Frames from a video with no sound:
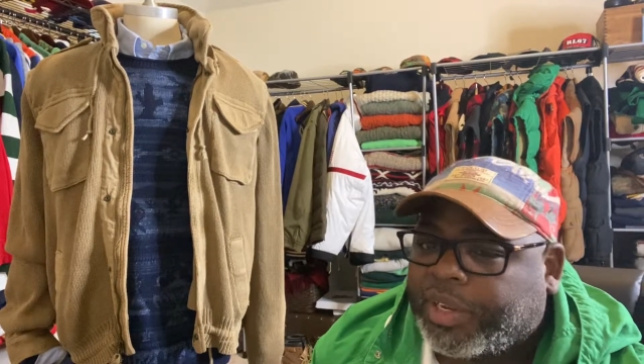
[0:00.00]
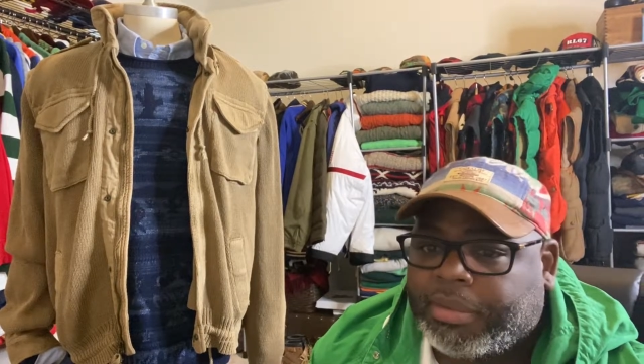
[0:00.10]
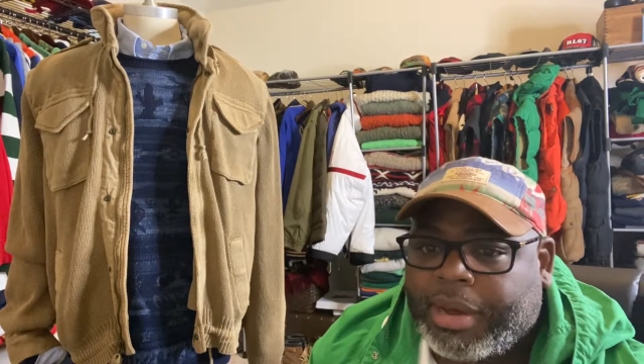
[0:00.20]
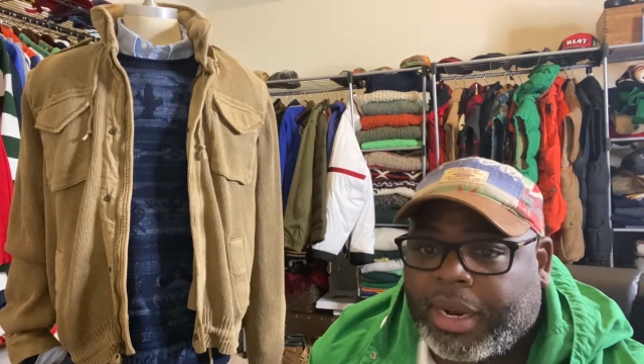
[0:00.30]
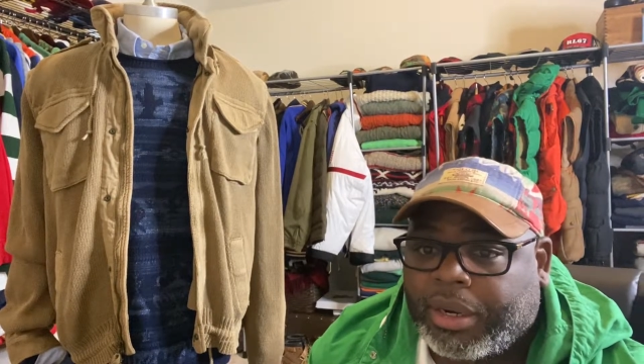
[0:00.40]

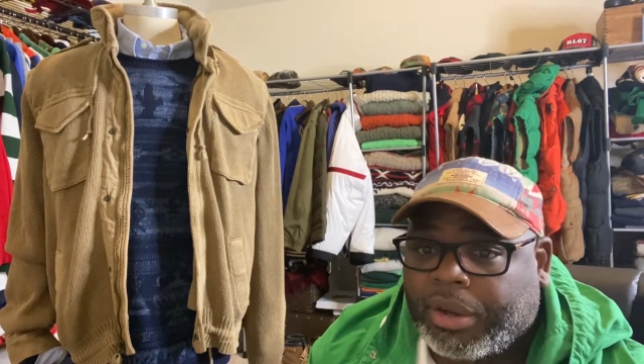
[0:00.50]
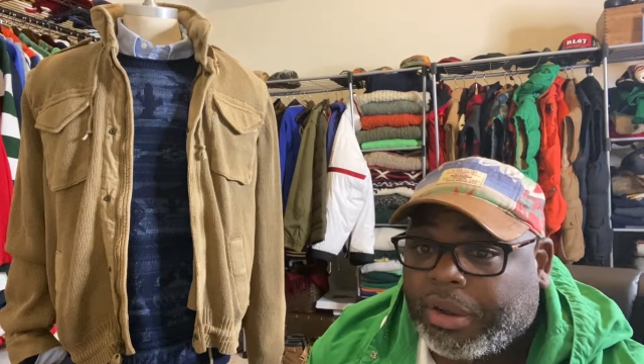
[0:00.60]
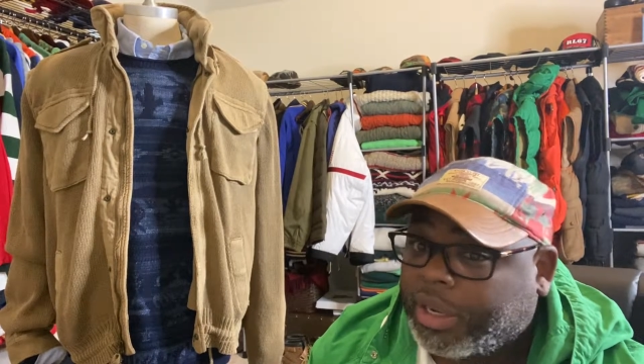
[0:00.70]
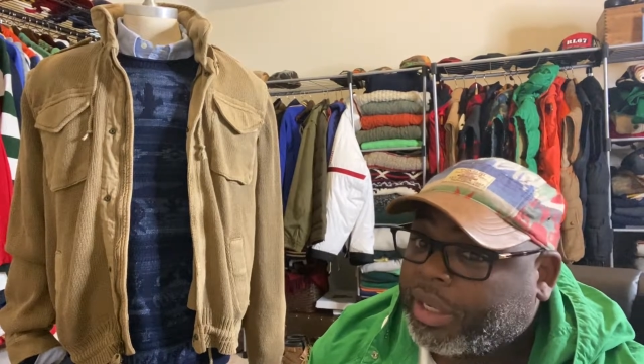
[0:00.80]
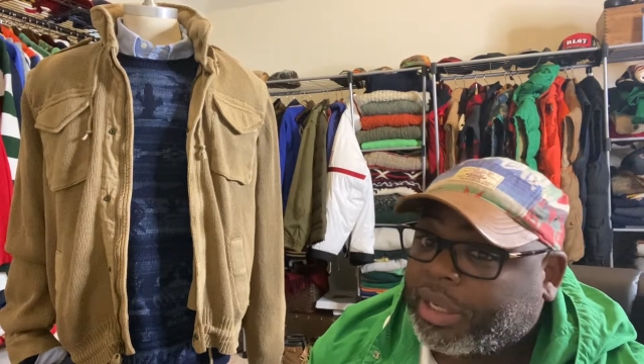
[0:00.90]
anybody know
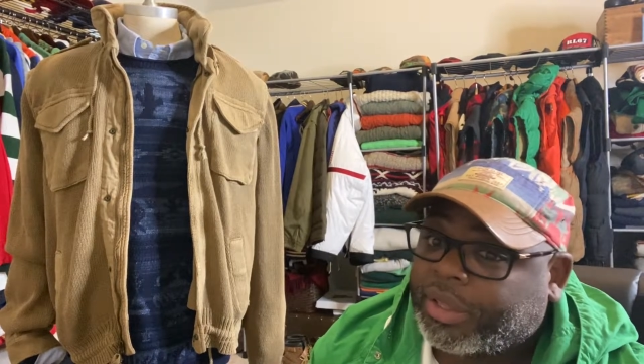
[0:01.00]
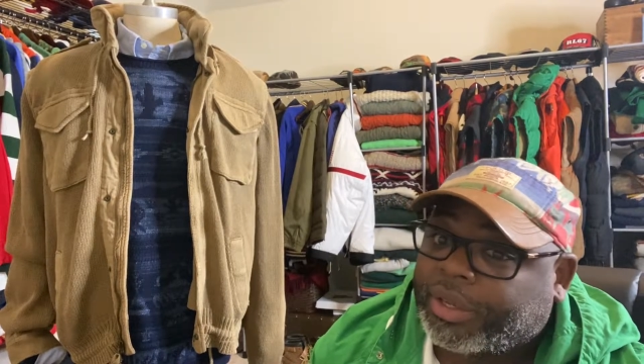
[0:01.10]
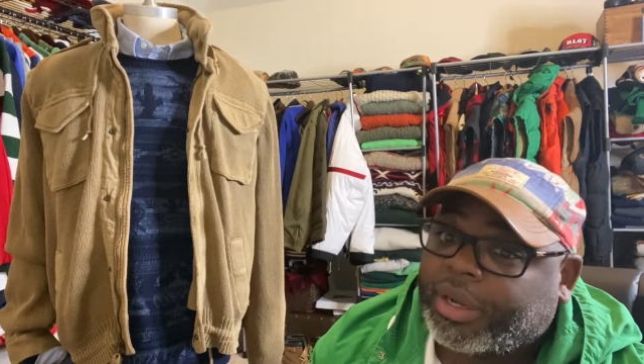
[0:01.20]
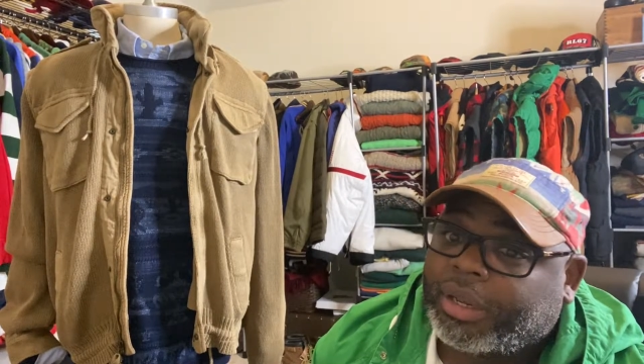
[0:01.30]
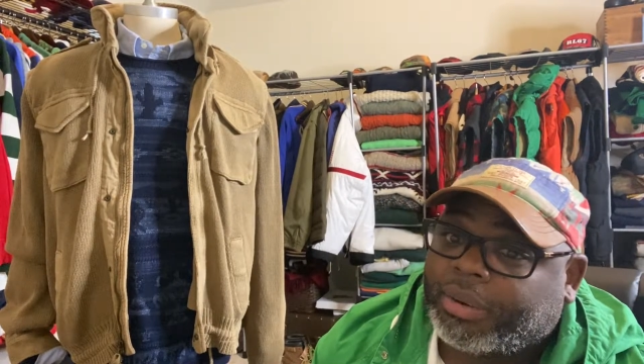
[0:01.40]
any other
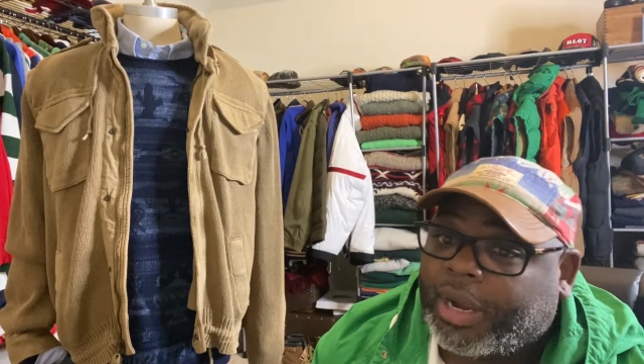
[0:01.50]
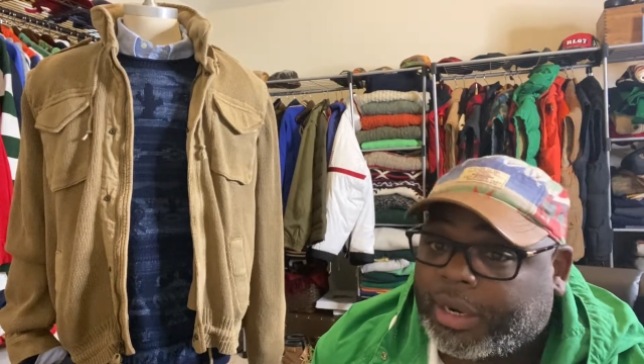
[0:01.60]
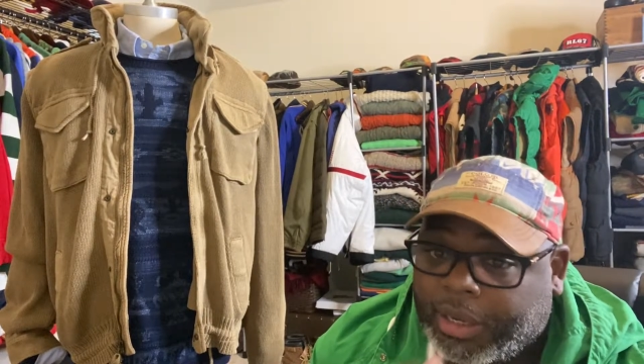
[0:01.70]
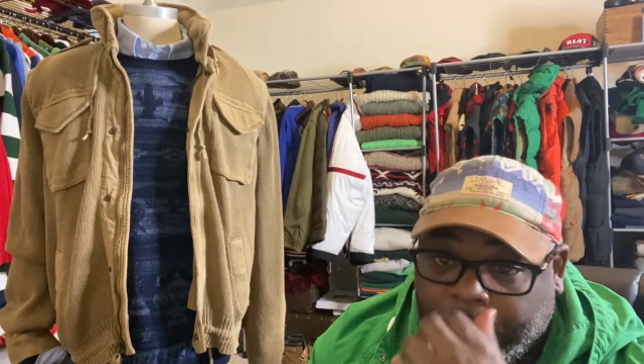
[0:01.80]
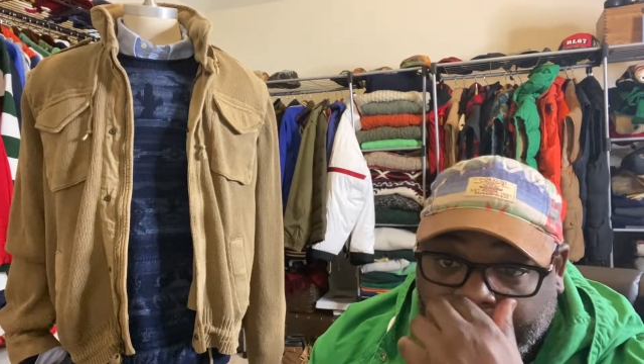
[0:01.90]
color out
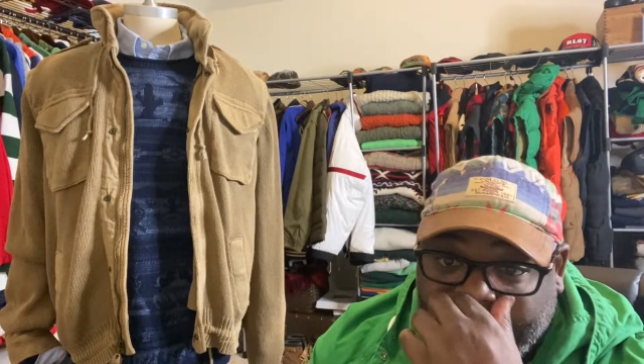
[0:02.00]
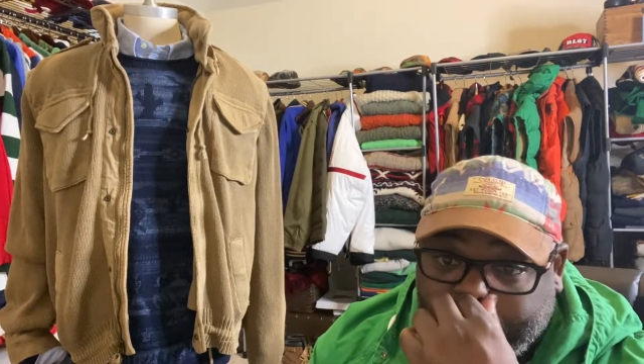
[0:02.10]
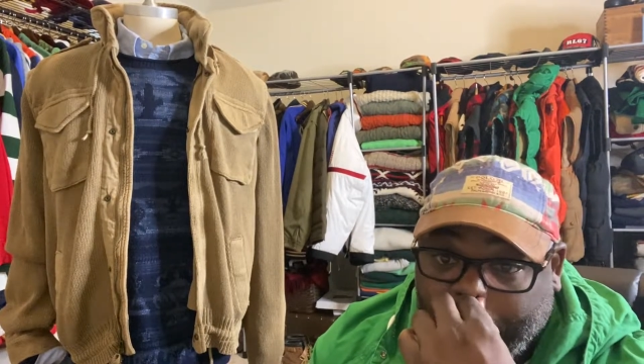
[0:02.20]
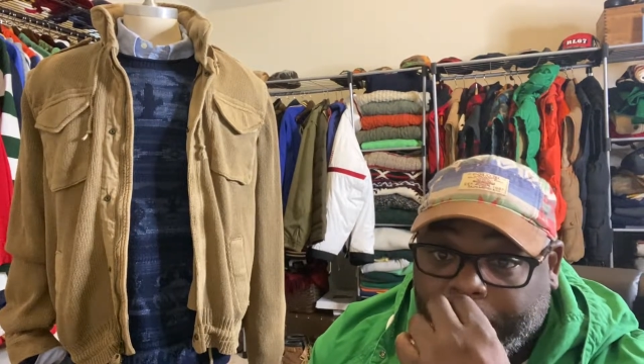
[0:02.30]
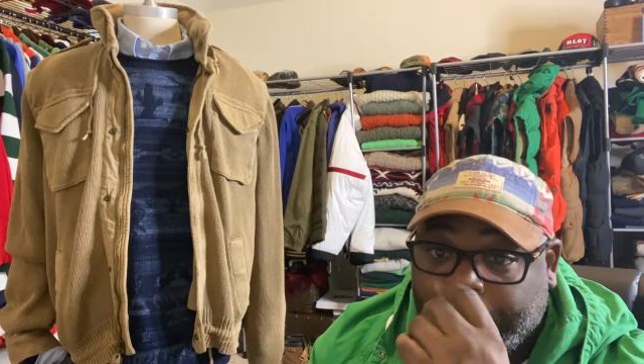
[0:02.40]
there, please let